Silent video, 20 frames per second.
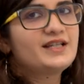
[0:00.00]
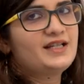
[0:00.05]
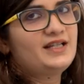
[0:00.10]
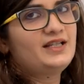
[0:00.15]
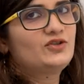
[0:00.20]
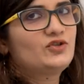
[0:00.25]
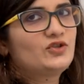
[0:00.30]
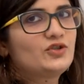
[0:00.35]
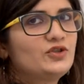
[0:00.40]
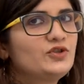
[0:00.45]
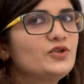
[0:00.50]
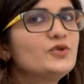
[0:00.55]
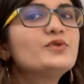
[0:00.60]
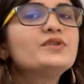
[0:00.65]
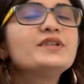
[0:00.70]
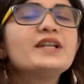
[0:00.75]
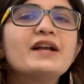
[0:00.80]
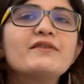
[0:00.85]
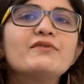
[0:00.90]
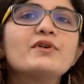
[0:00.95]
H. You
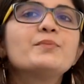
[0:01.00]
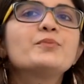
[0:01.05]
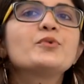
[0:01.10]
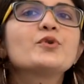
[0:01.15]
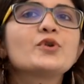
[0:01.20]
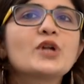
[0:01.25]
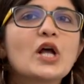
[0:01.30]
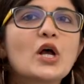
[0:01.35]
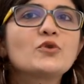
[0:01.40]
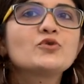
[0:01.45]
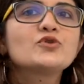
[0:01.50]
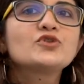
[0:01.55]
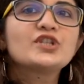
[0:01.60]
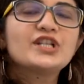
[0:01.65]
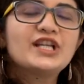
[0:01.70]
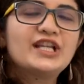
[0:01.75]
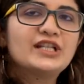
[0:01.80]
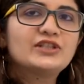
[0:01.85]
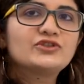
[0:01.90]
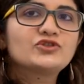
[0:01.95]
never pronounce
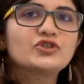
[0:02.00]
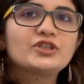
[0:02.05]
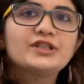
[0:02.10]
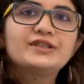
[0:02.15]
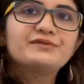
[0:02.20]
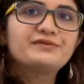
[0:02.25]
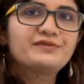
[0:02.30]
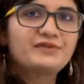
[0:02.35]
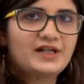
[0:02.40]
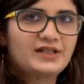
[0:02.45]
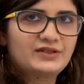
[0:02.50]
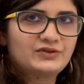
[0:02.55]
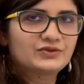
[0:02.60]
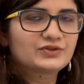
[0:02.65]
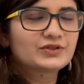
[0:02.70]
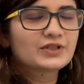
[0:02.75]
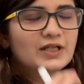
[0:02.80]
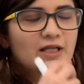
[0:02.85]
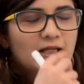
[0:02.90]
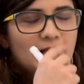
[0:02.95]
H in
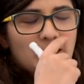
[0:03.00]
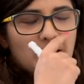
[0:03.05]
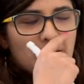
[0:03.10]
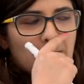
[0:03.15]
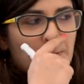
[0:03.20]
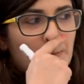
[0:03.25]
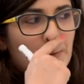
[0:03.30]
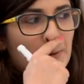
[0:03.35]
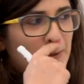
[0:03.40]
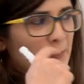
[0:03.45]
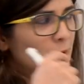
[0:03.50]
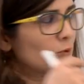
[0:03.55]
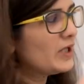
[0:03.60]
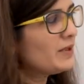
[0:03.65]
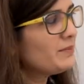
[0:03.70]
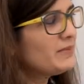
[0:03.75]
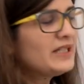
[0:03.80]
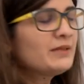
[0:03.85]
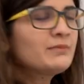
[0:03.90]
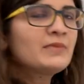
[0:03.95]
French. What do I
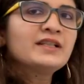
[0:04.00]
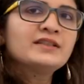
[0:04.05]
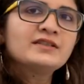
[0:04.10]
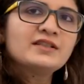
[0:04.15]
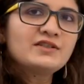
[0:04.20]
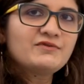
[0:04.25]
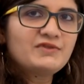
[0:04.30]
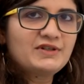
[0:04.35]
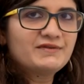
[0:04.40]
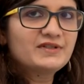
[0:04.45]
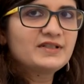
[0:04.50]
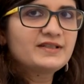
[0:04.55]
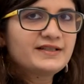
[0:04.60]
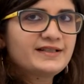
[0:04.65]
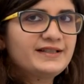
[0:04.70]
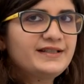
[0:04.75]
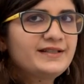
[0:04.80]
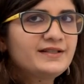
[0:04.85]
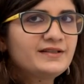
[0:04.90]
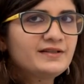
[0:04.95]
mean by this? We will
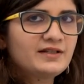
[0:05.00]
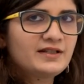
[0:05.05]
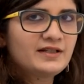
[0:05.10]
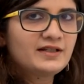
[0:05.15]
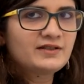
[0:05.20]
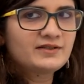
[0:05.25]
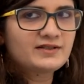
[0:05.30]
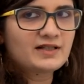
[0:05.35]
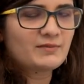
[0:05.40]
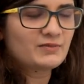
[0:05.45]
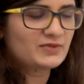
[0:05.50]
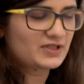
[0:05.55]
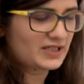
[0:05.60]
see it in some